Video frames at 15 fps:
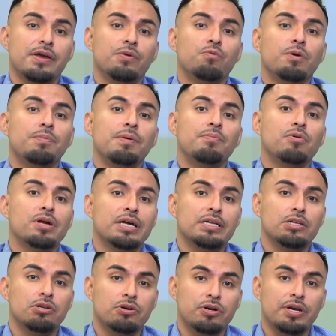in where people
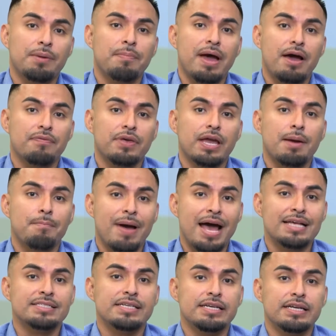can learn about the
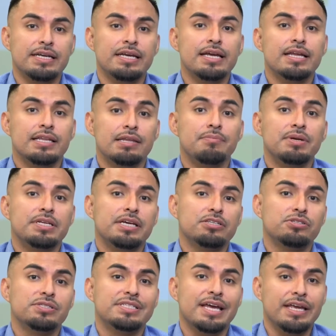capacity
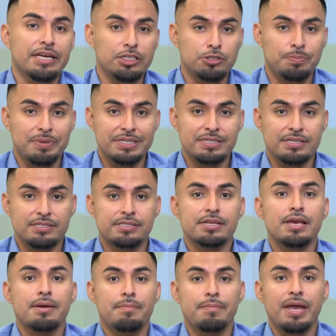limitations that each business
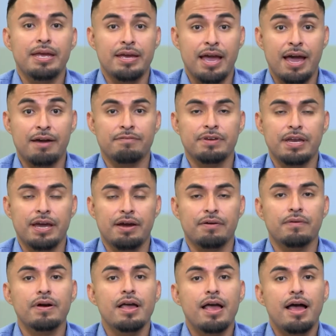may have now.